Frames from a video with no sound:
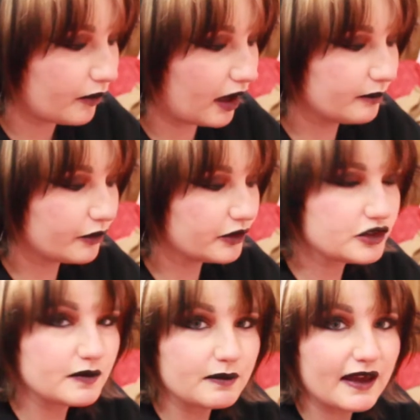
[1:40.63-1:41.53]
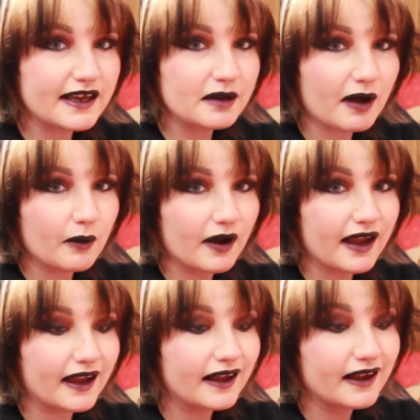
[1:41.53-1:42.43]
I'm going to be making my
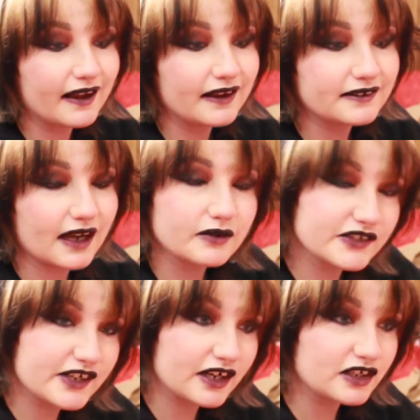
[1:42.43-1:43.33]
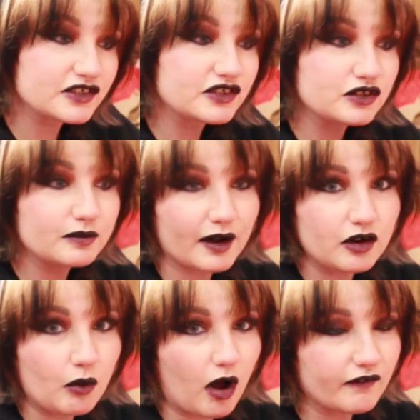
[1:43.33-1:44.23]
way downstairs to my
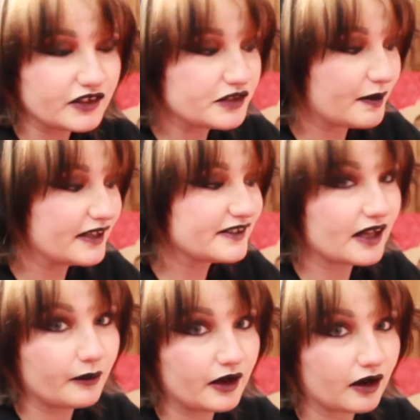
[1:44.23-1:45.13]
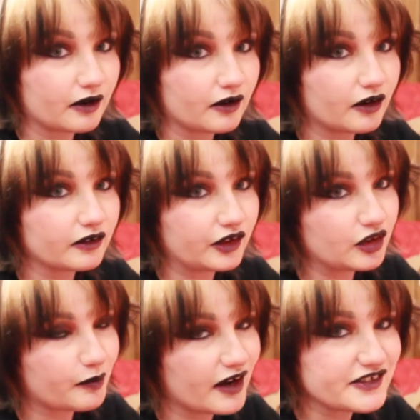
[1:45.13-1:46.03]
new office space that we are currently in
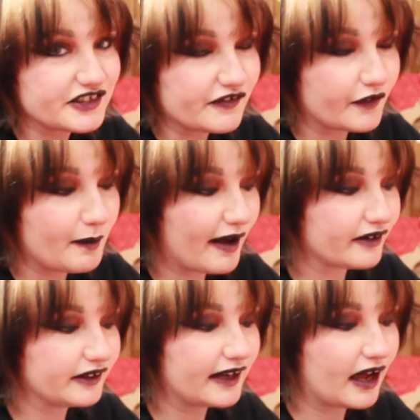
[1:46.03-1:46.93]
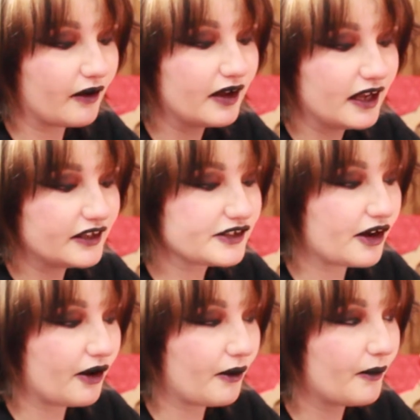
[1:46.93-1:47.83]
the process of remodeling now.
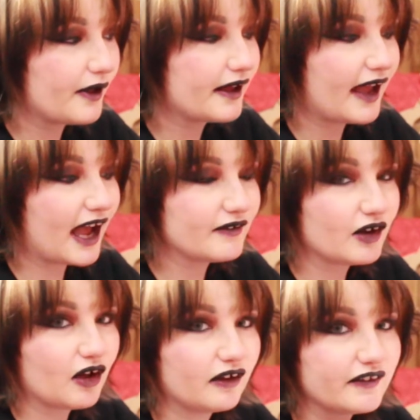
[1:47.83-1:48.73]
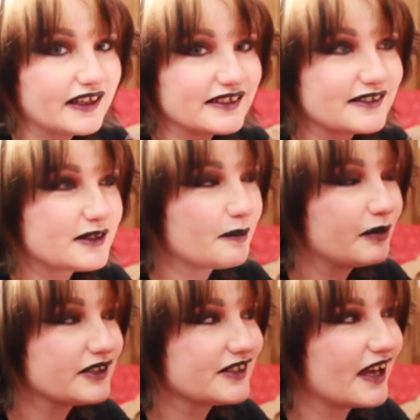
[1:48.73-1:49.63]
So having all of this
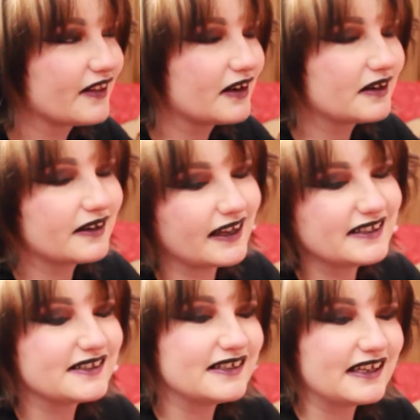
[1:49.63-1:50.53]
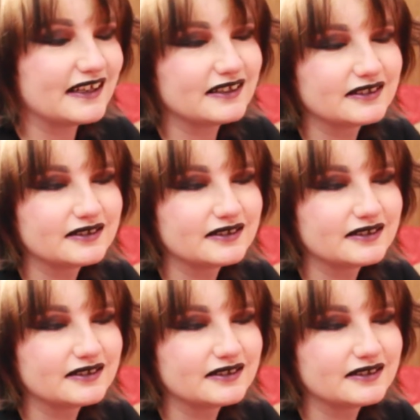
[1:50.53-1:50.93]
put together, nice, neat,